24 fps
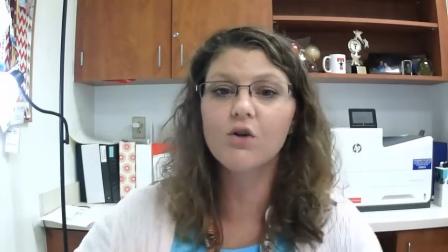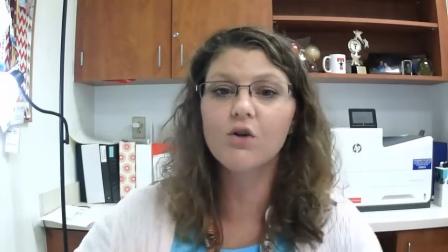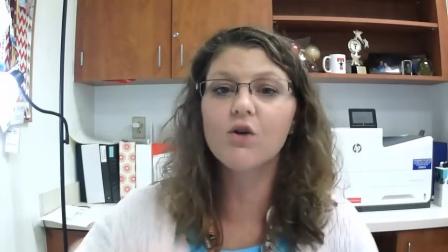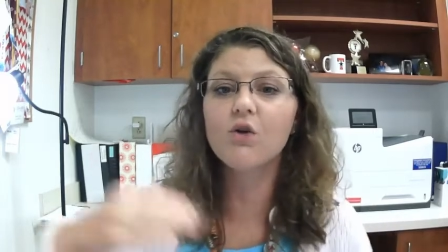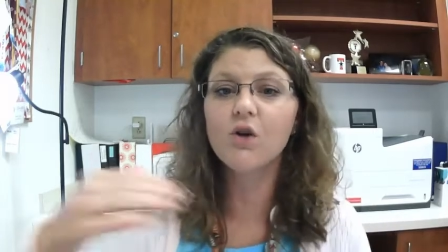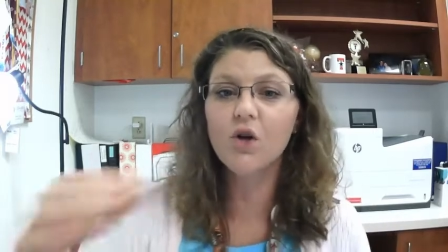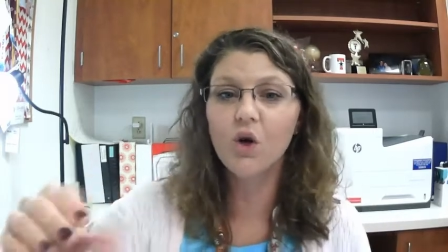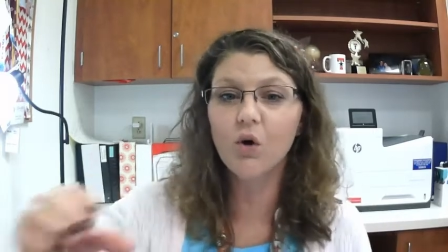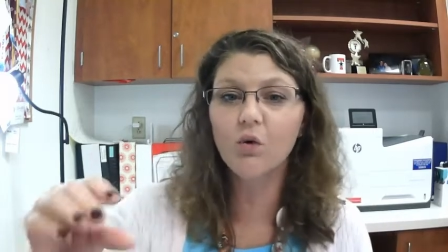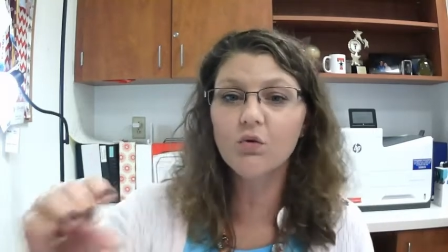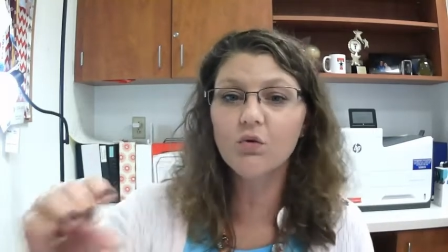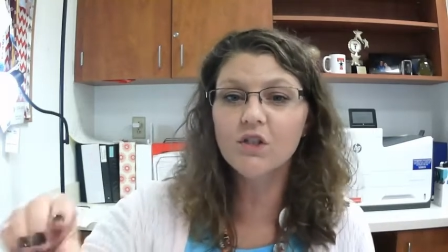You
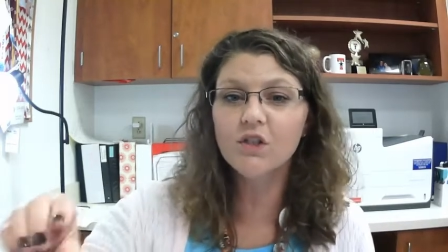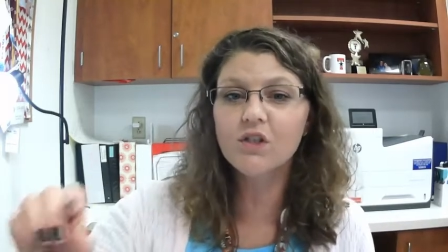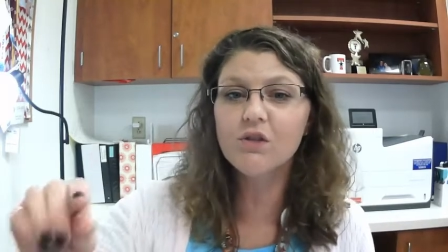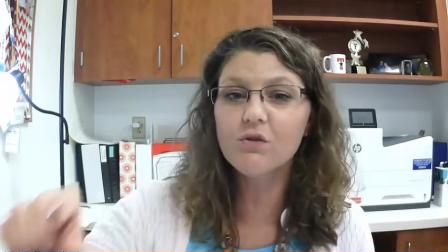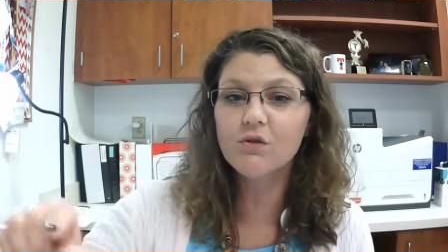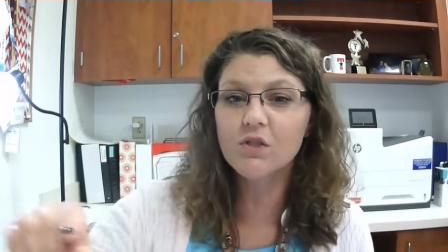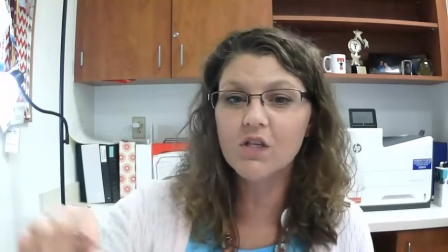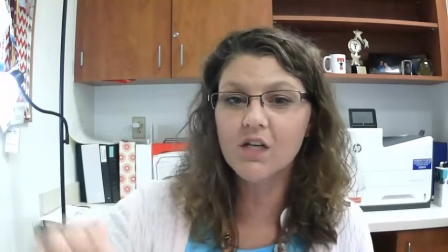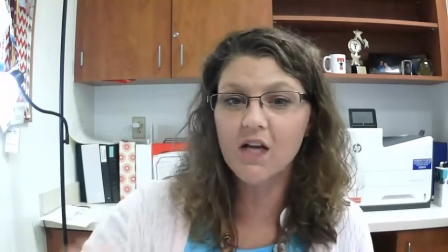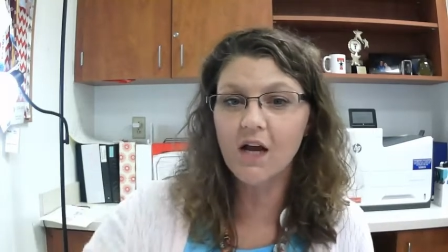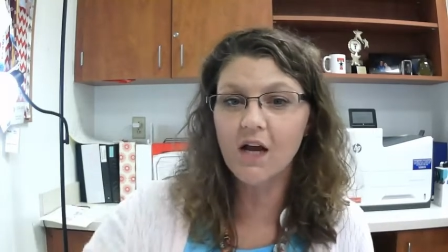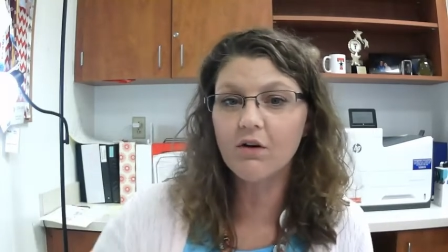can only
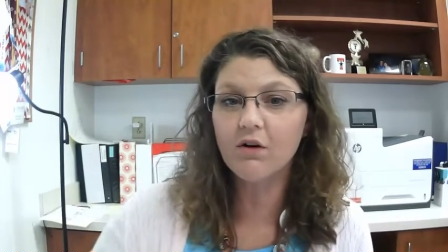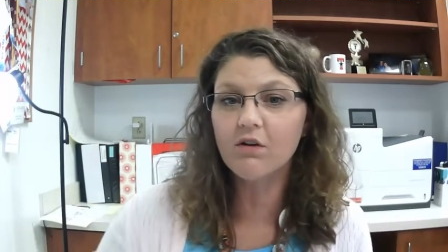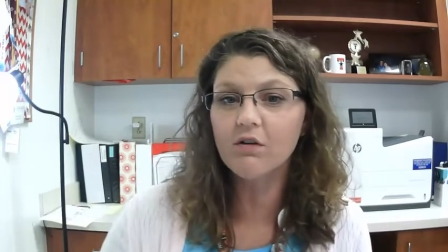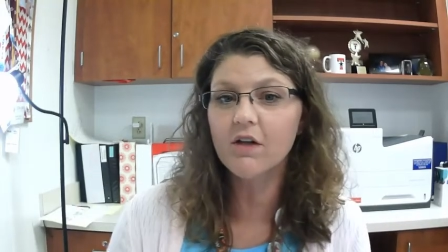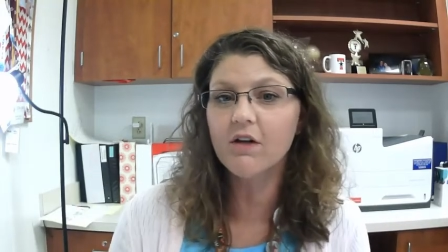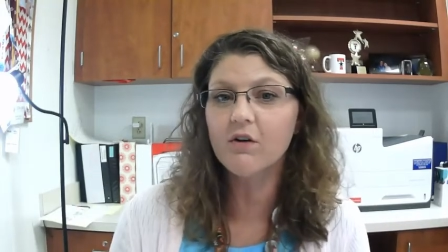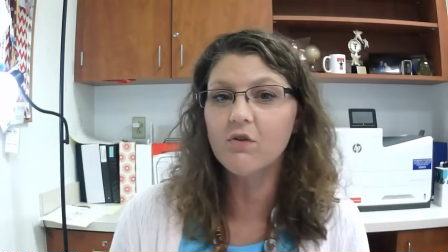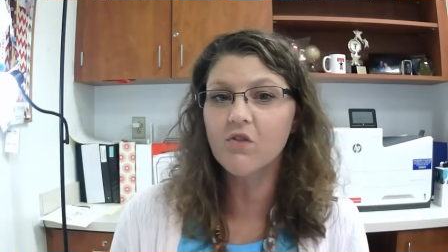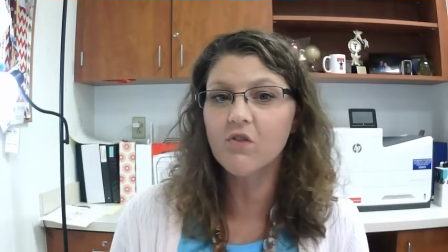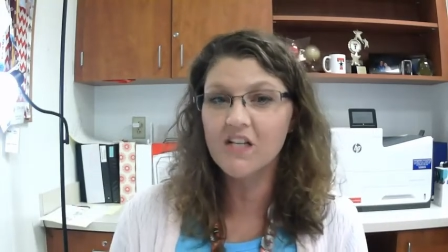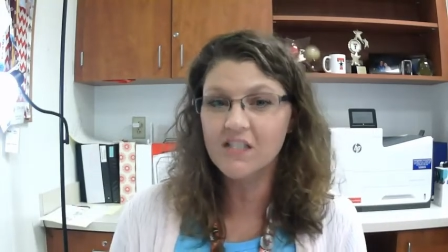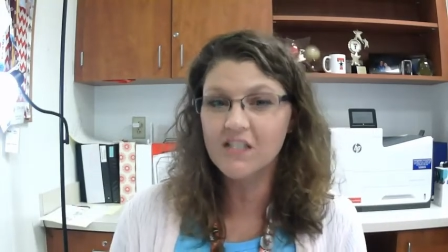use the
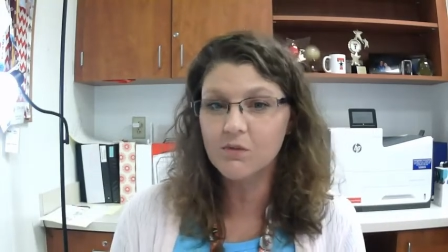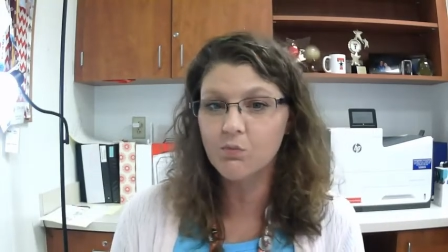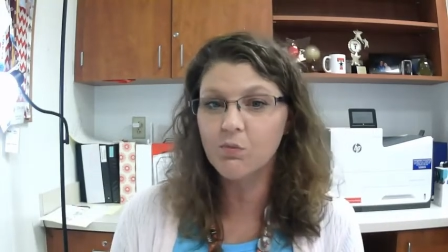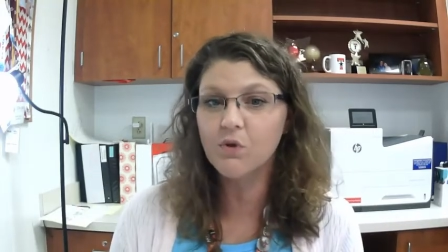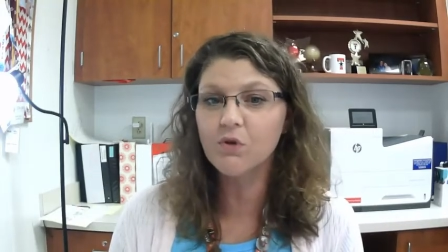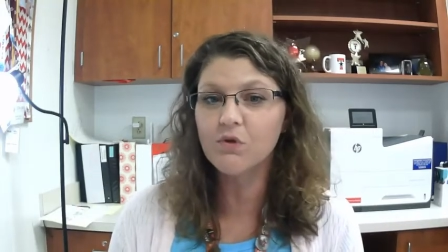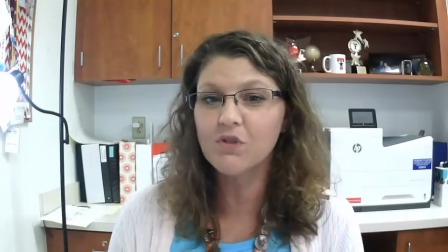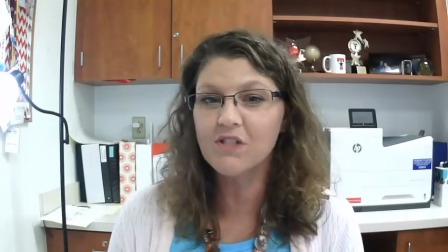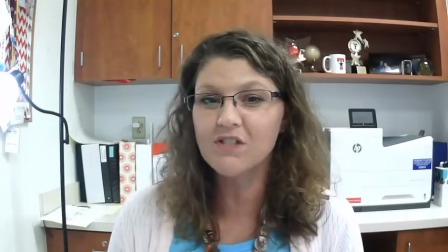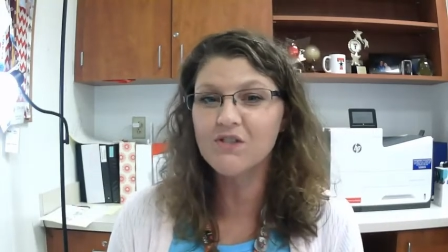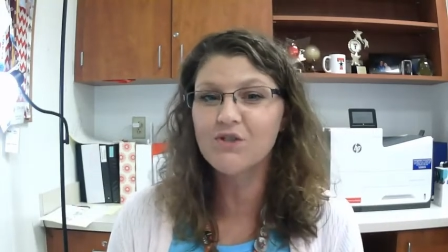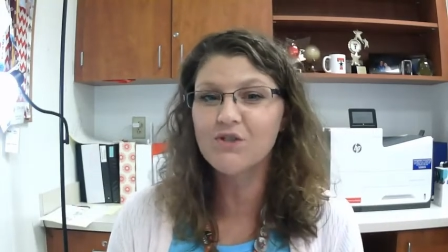calculator that's
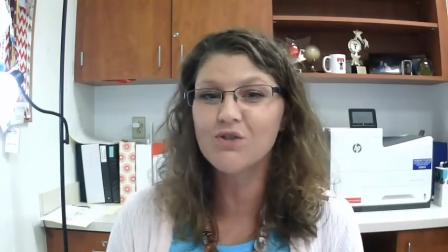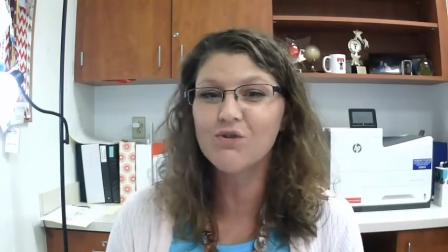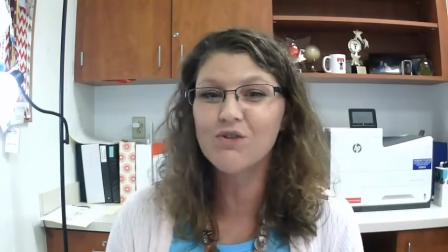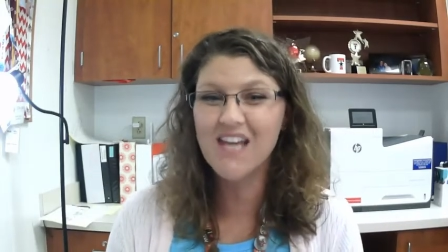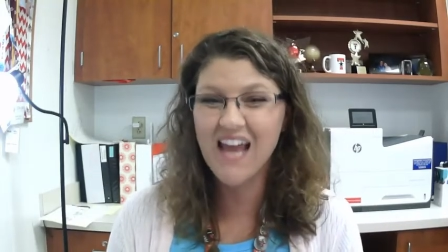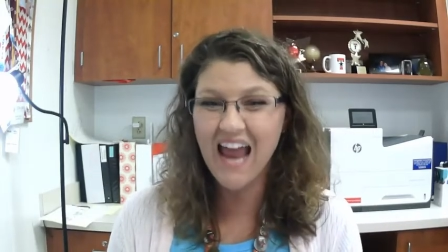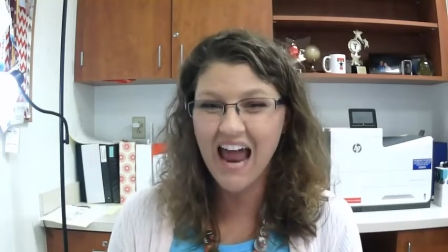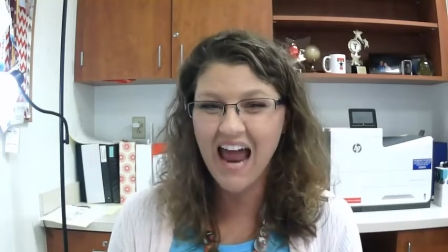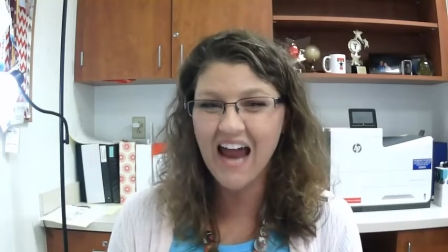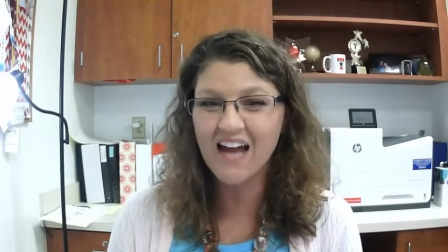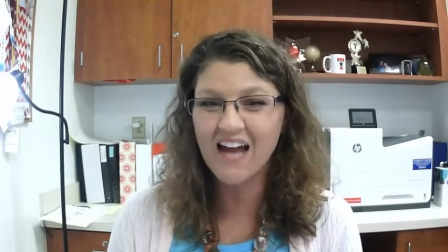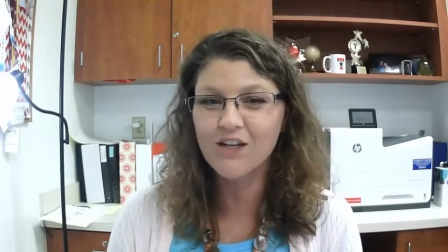built into the
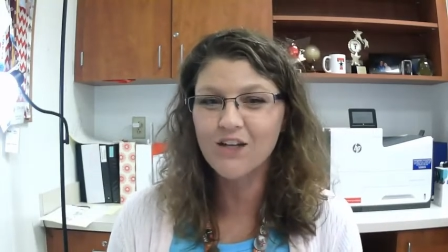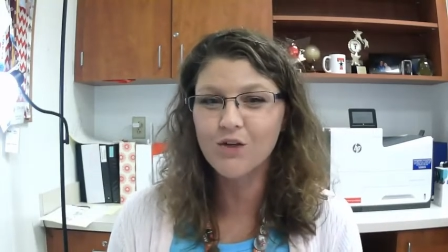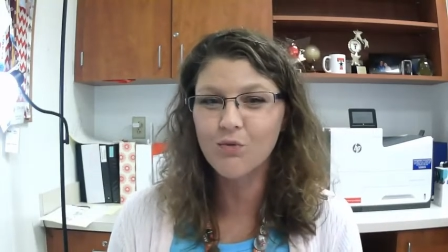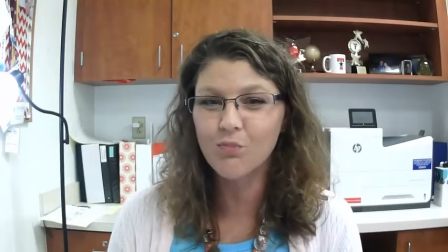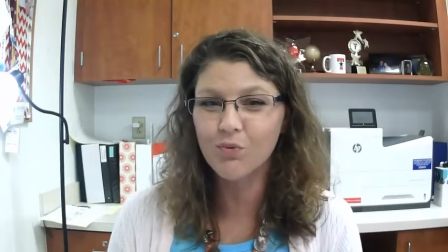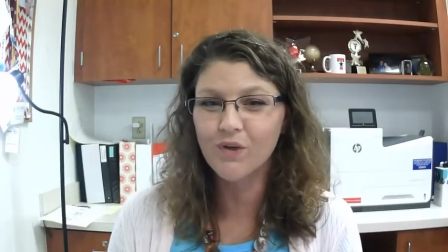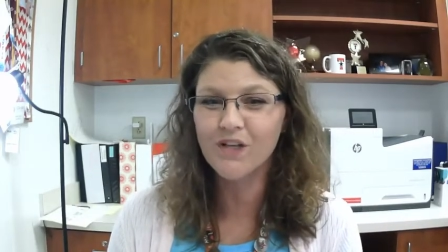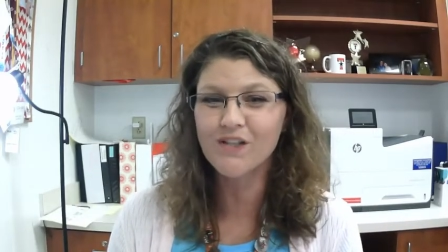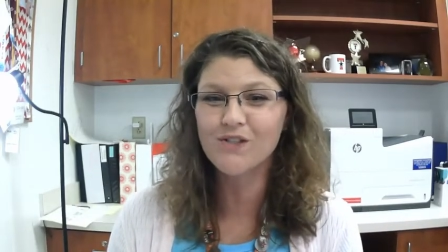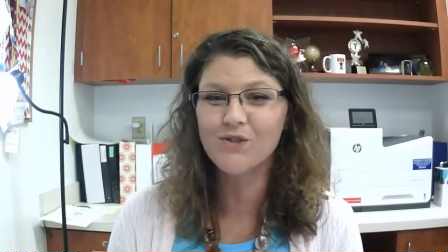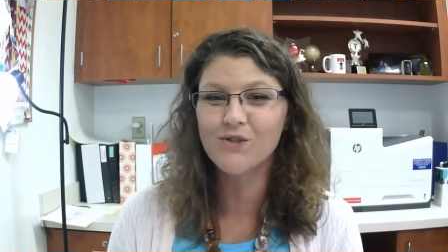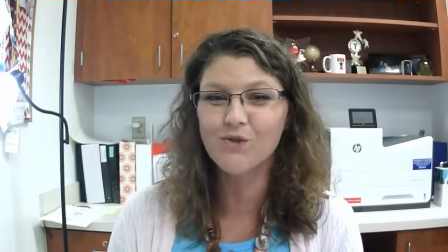
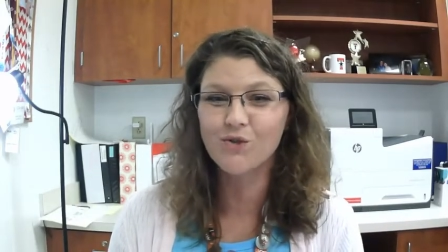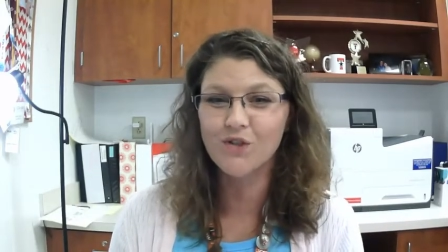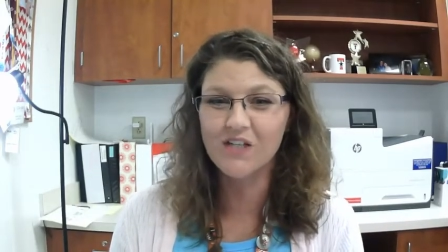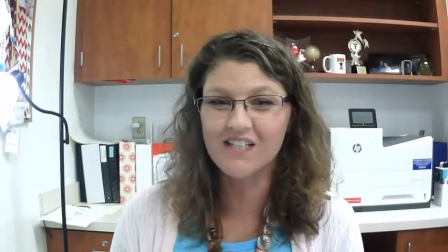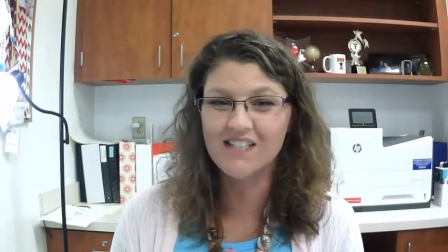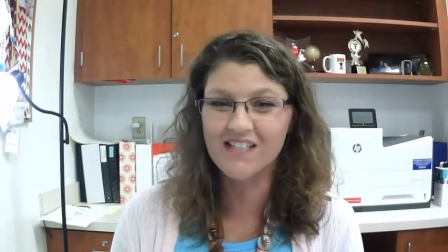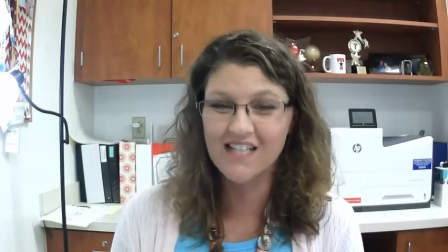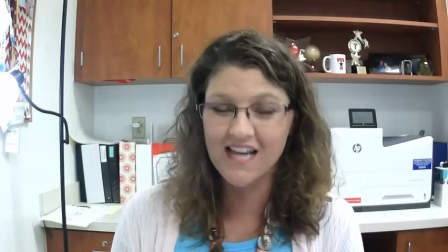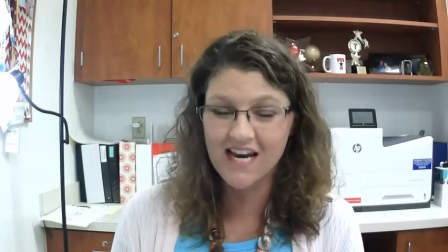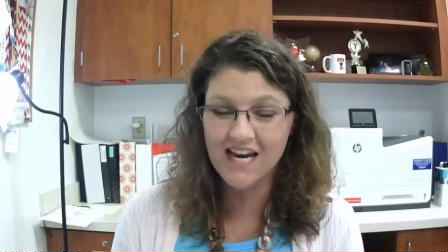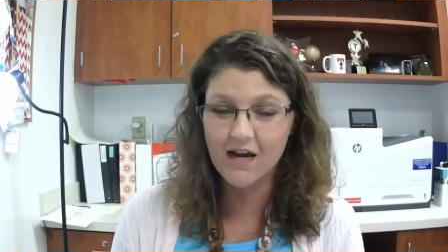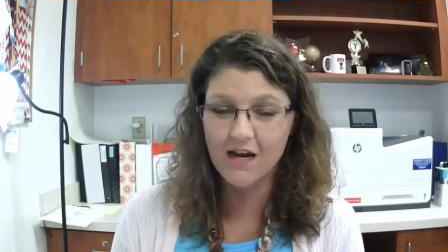AccuPlacer
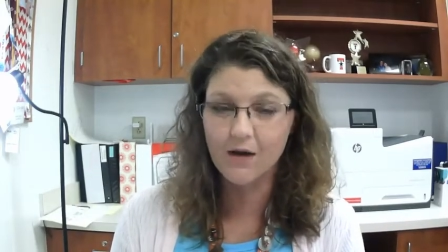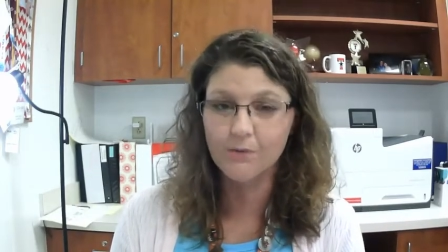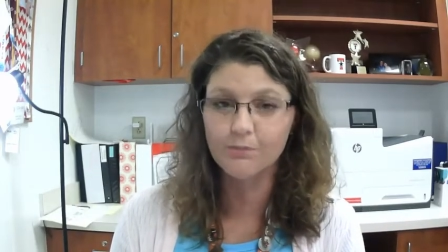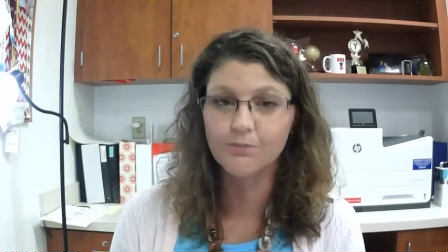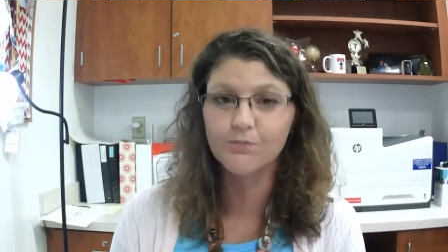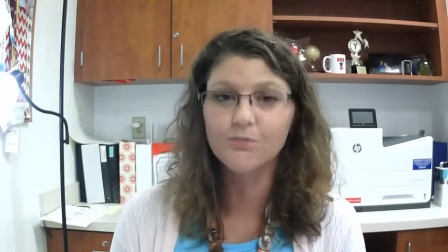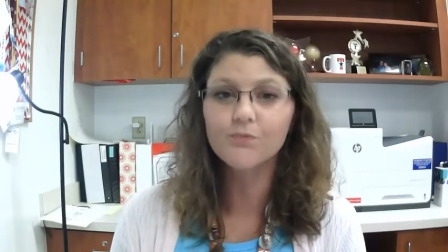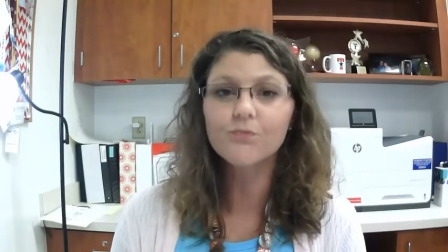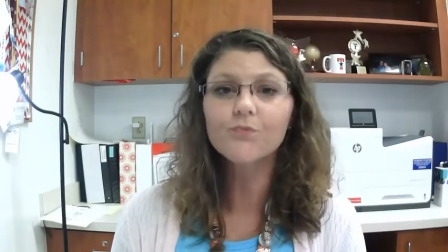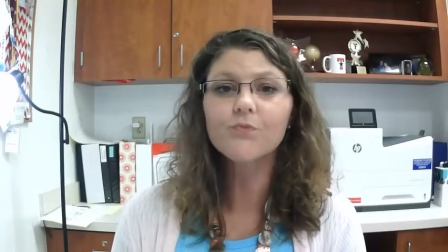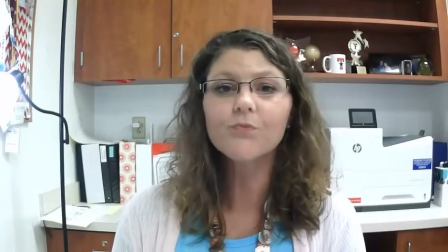exam.